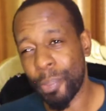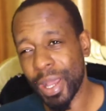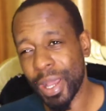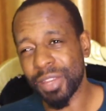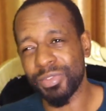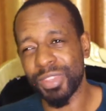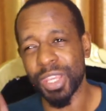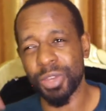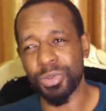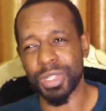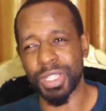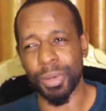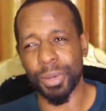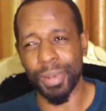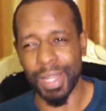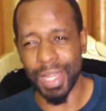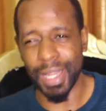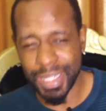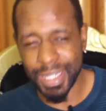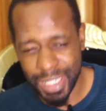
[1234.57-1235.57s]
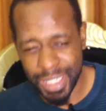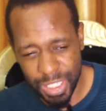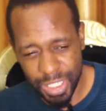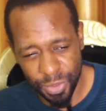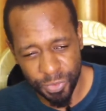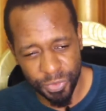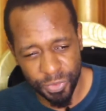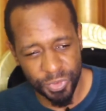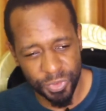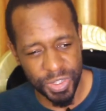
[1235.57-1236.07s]
if there is a relationship
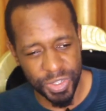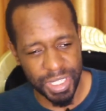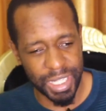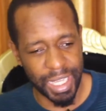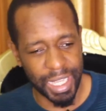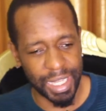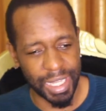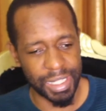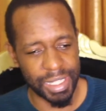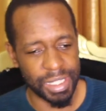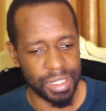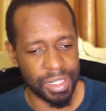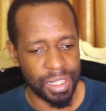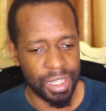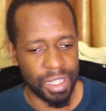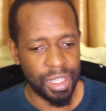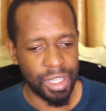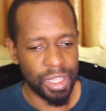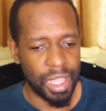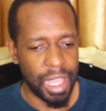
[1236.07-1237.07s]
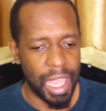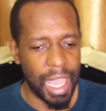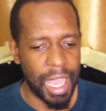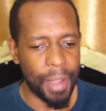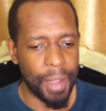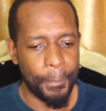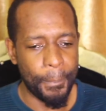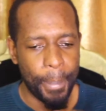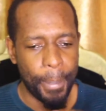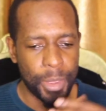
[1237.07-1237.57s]
physically. Uh,
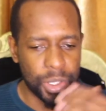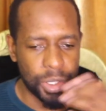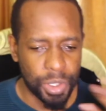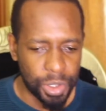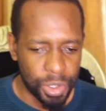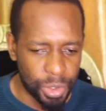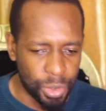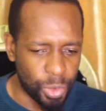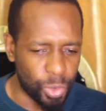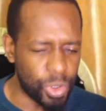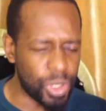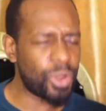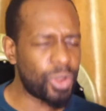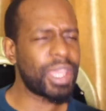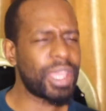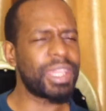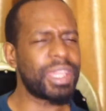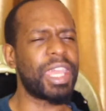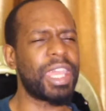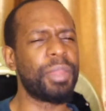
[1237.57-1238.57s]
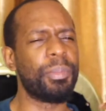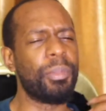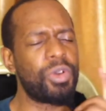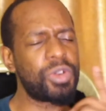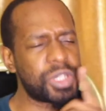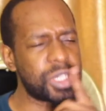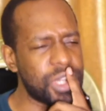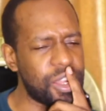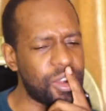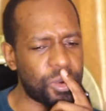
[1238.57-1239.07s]
we look at the
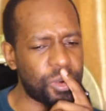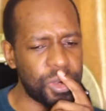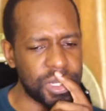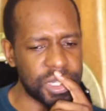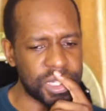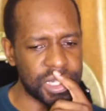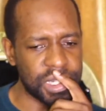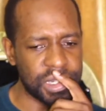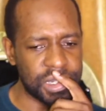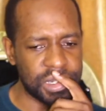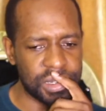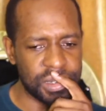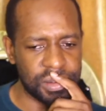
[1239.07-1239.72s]
emotional content.